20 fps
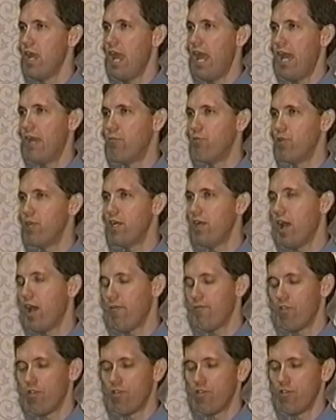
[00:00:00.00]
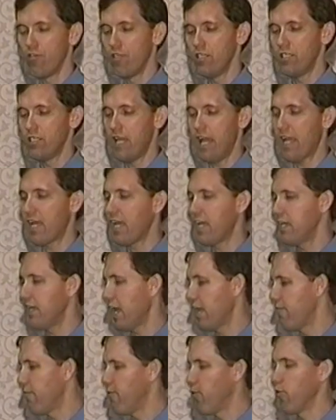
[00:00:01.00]
and read off the thirty-second
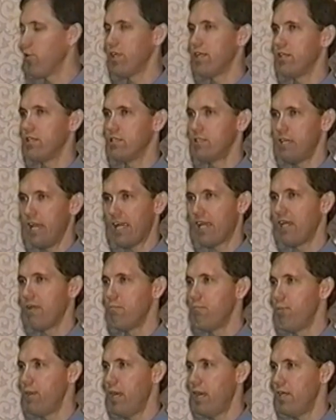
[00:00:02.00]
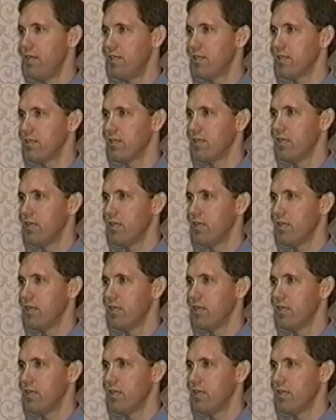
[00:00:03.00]
and forty-second bit